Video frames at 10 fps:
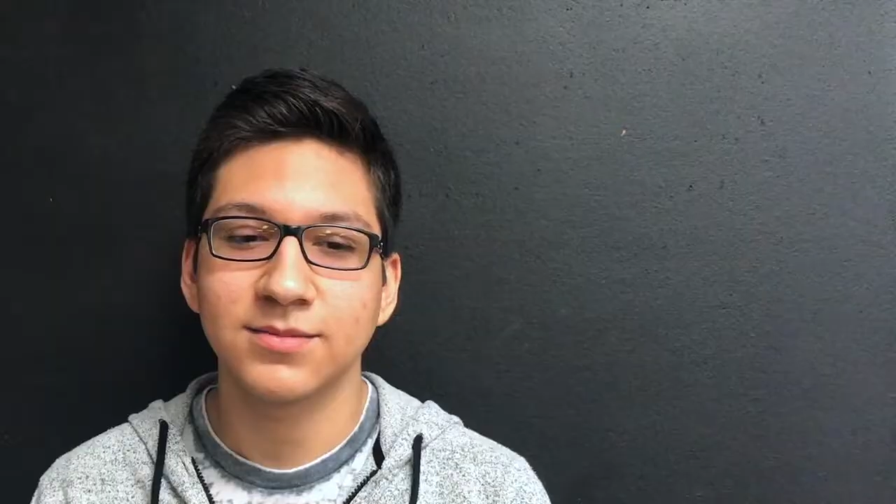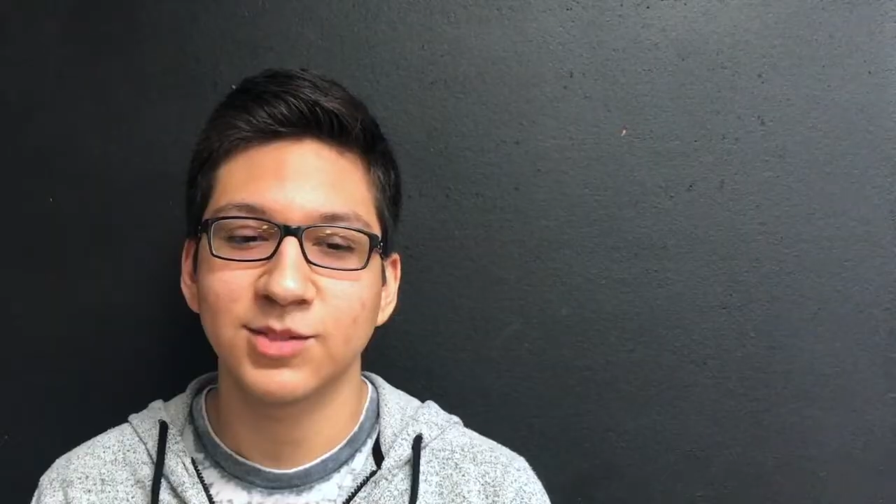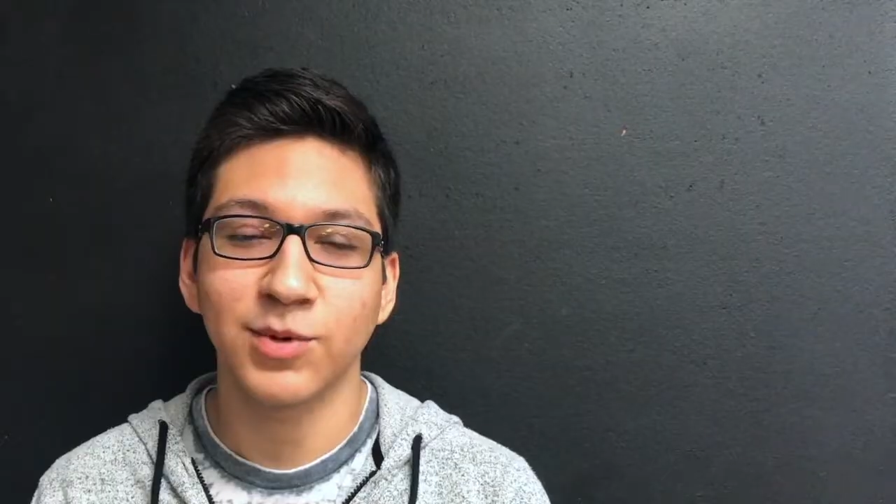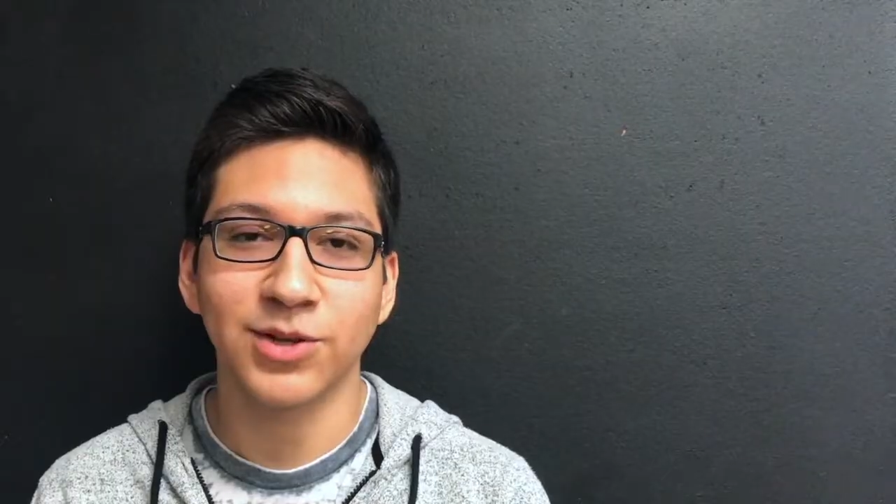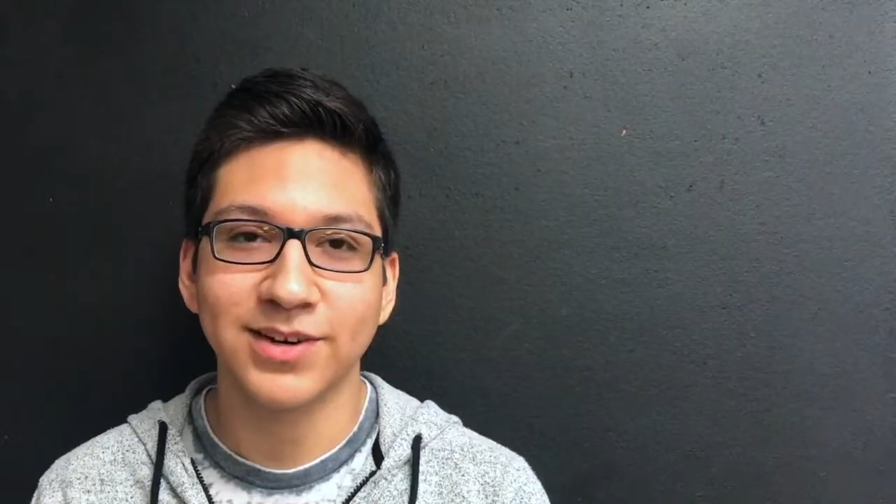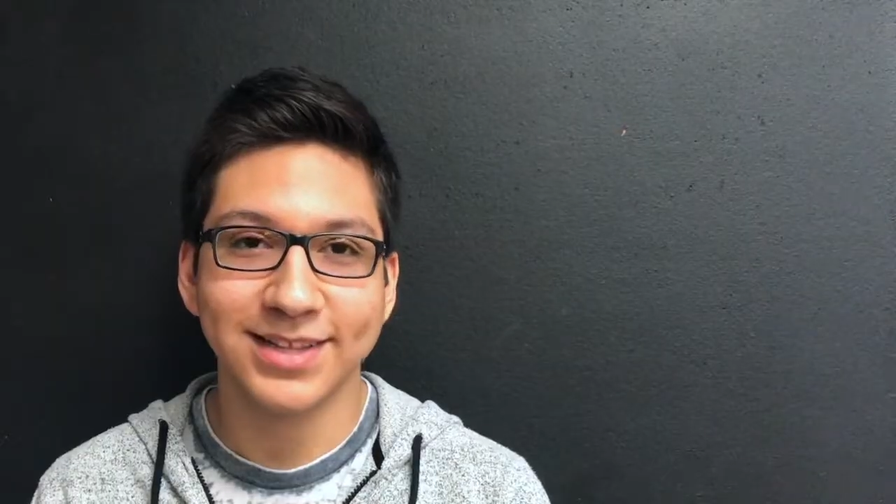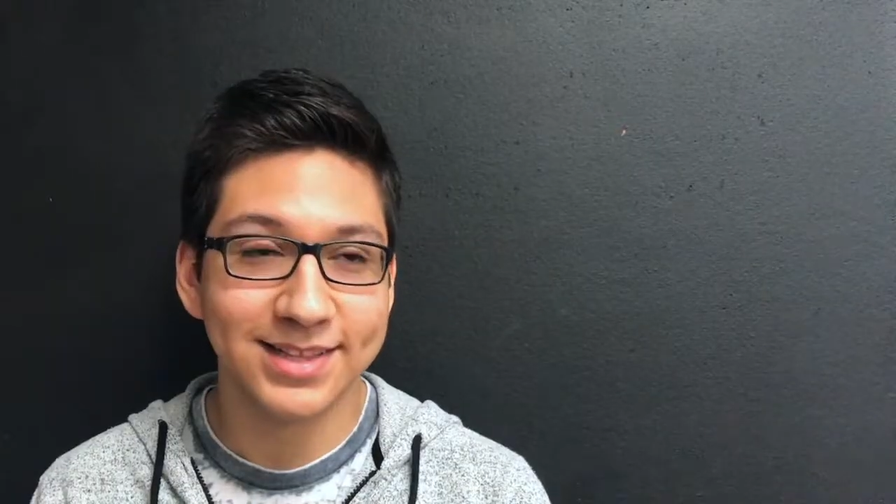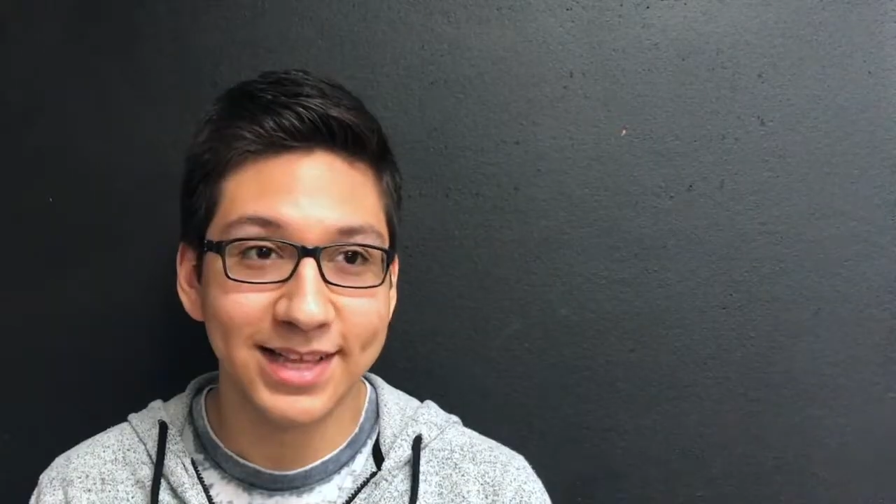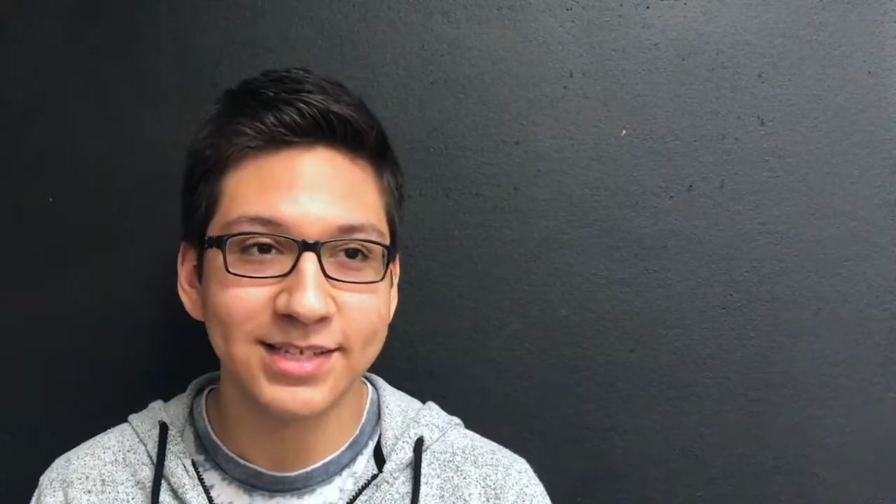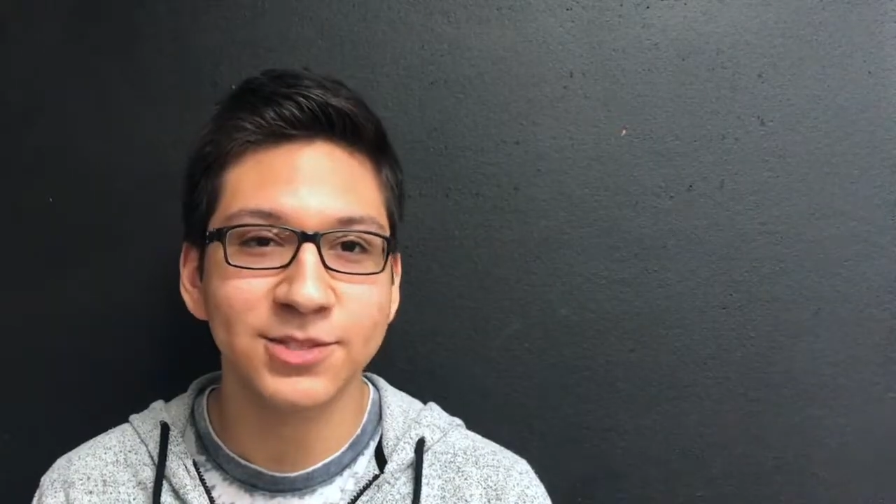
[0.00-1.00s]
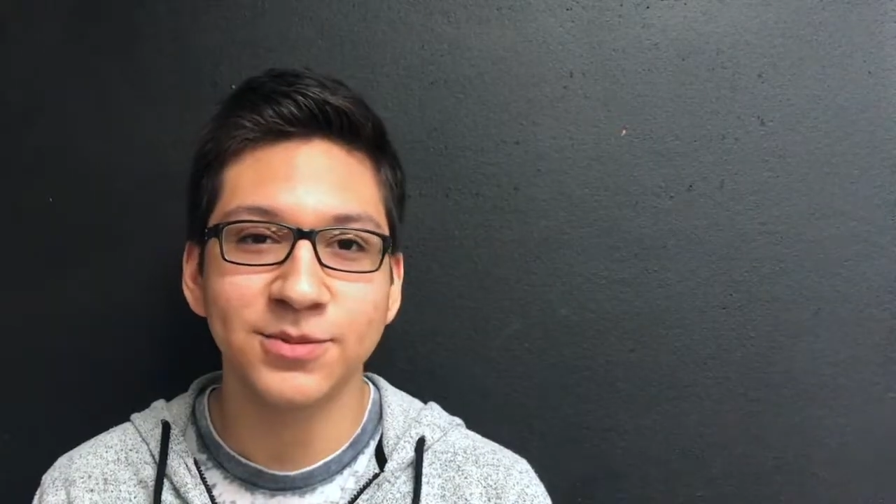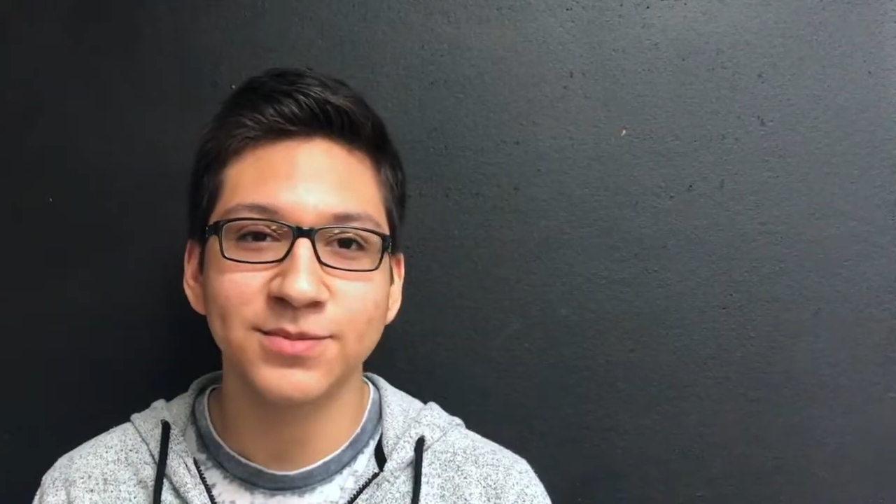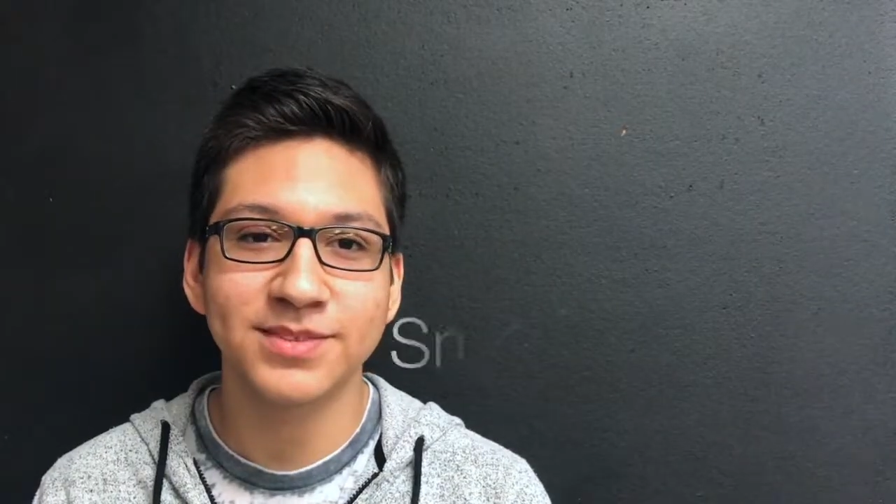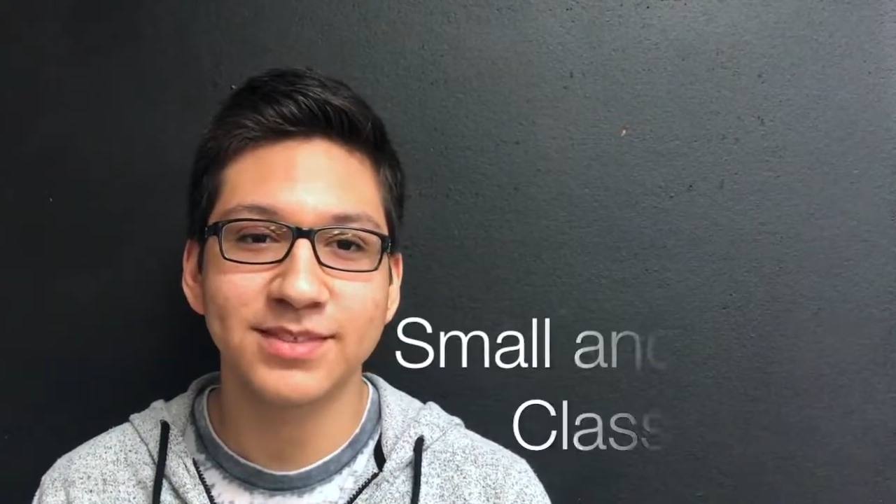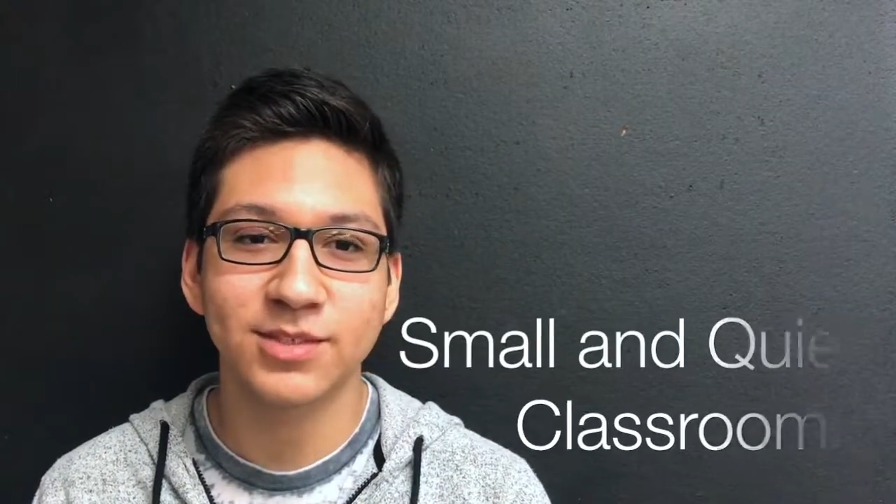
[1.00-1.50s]
Smaller
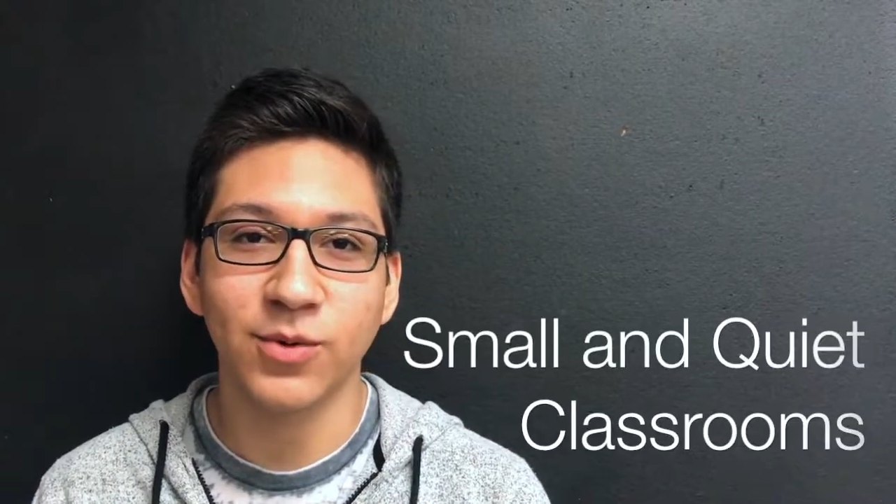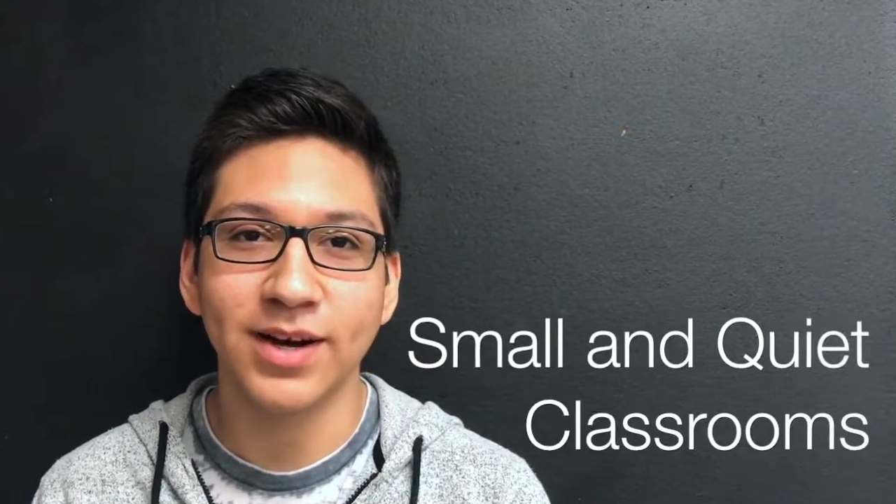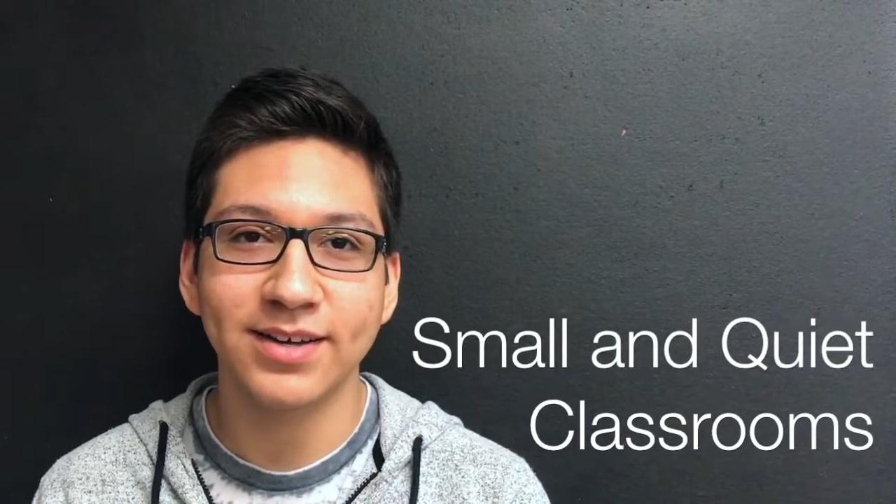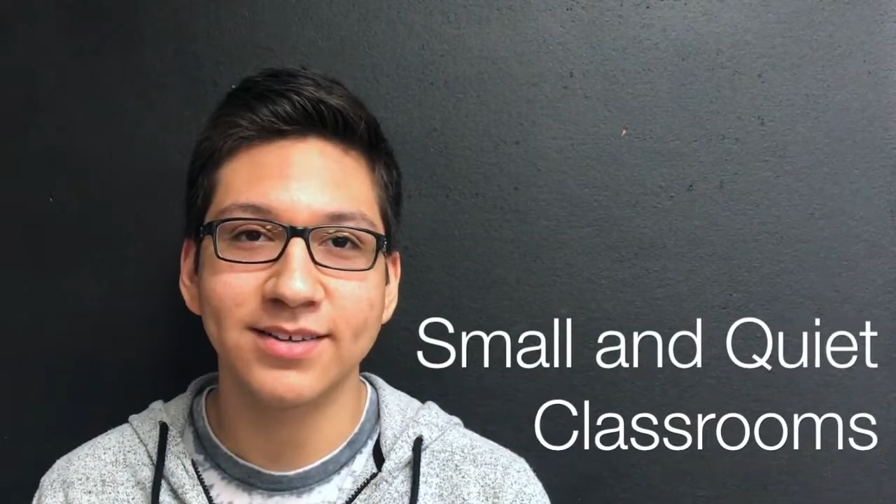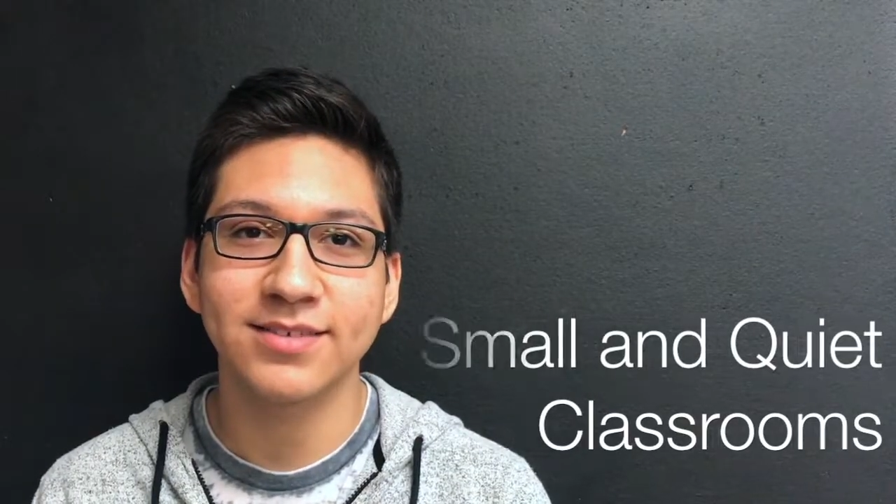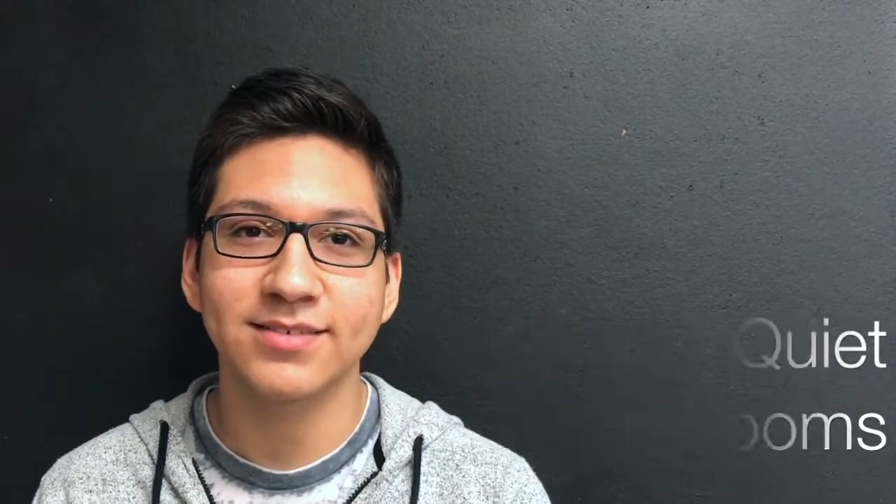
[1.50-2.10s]
classrooms, it's quiet,